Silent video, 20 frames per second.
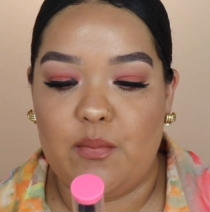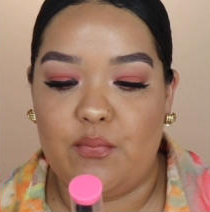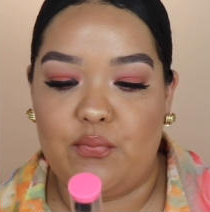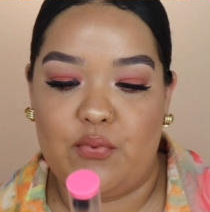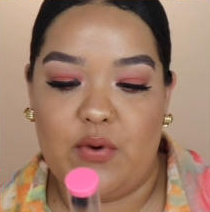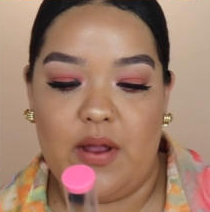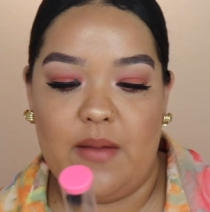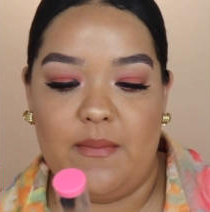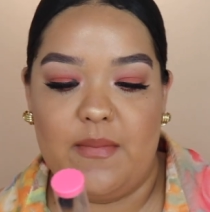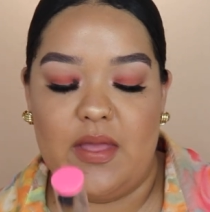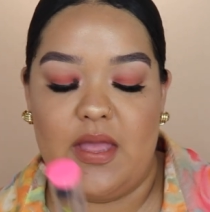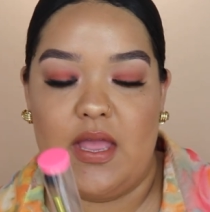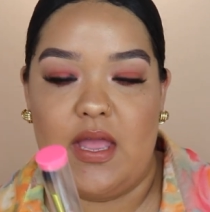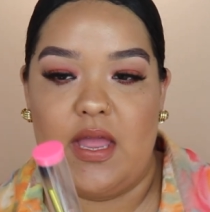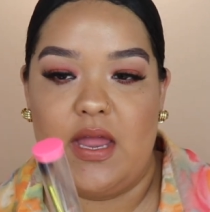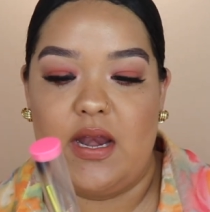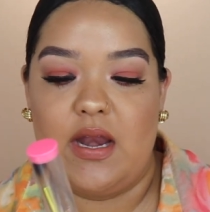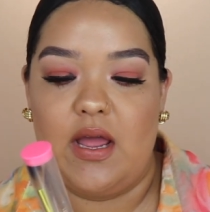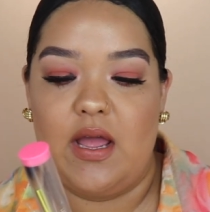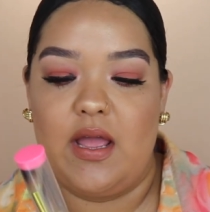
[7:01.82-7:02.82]

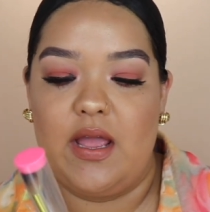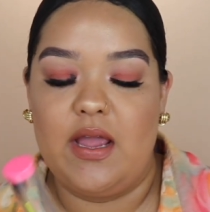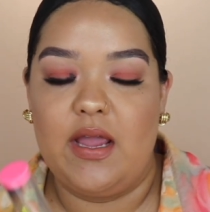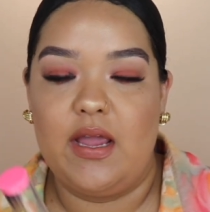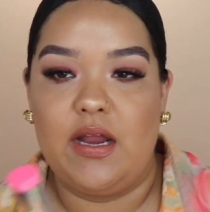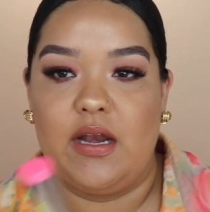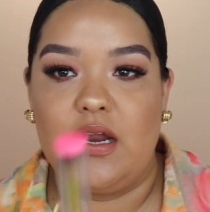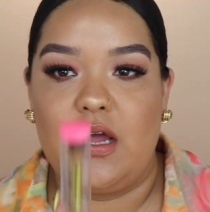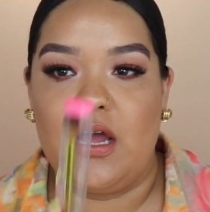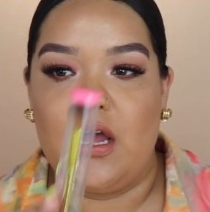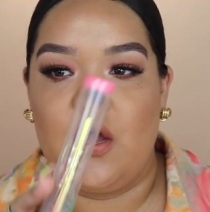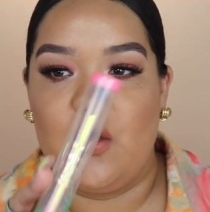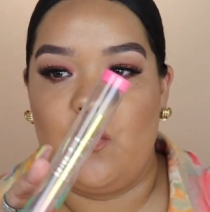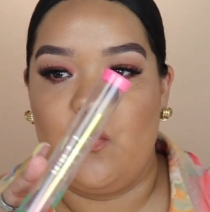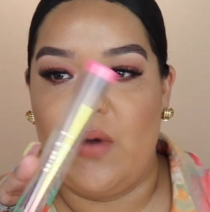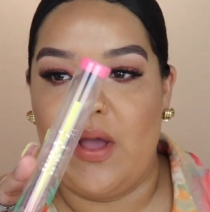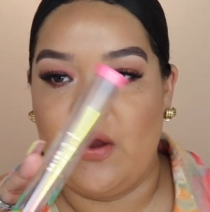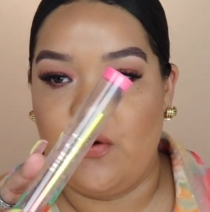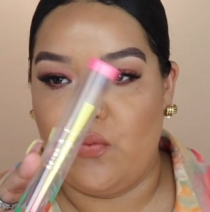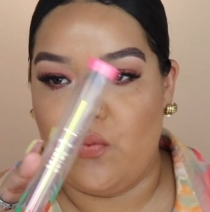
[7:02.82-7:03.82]
Bretman and
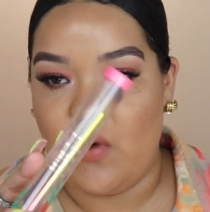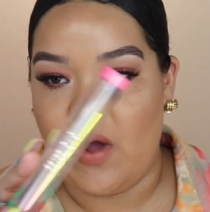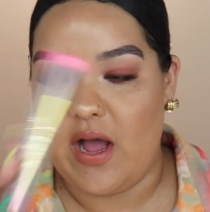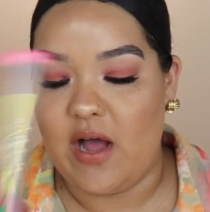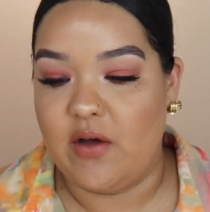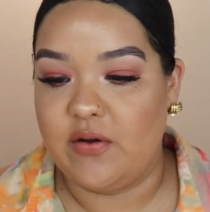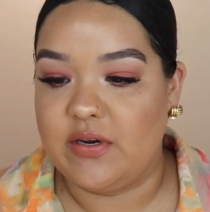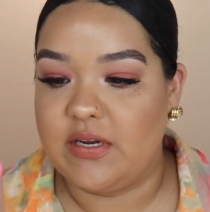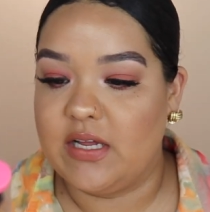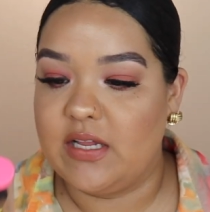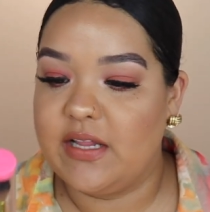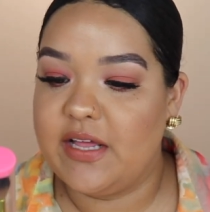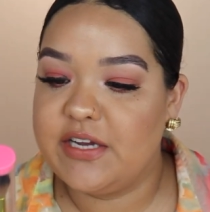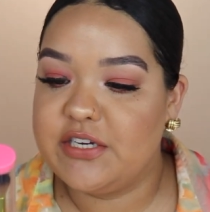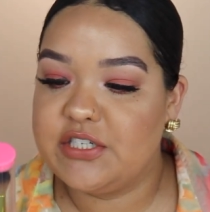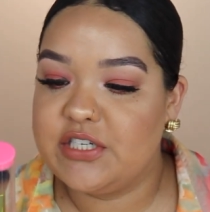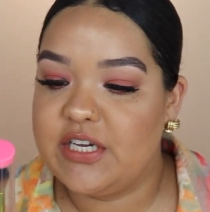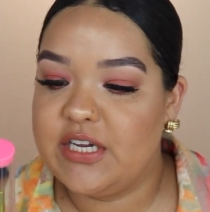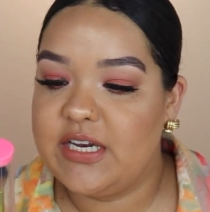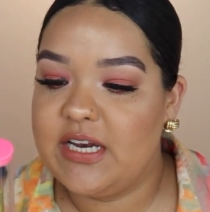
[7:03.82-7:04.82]
Wet n Wild
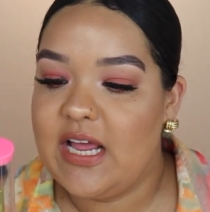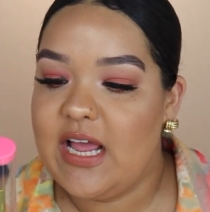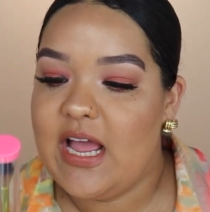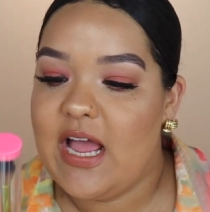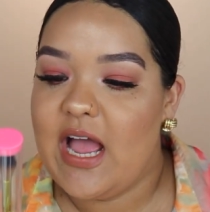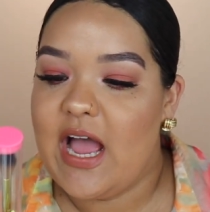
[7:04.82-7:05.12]
collection.